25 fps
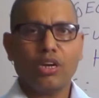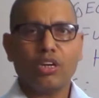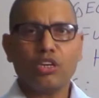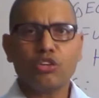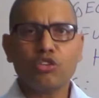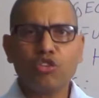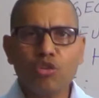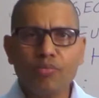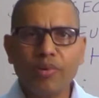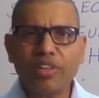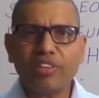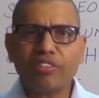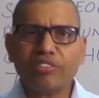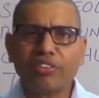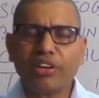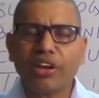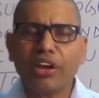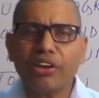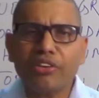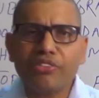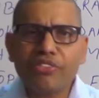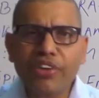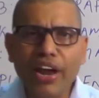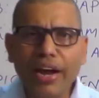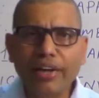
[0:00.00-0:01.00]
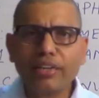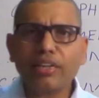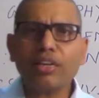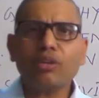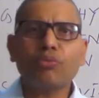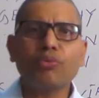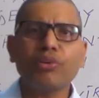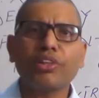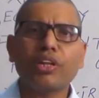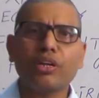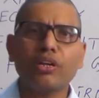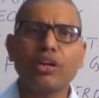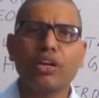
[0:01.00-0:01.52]
humans
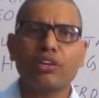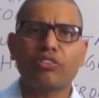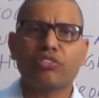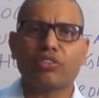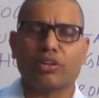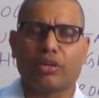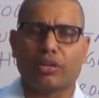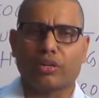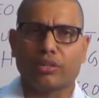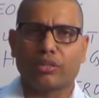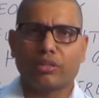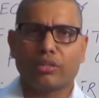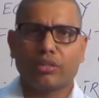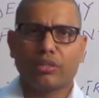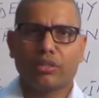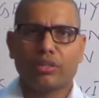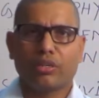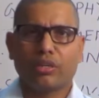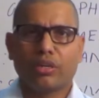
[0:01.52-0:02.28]
interacted with the nature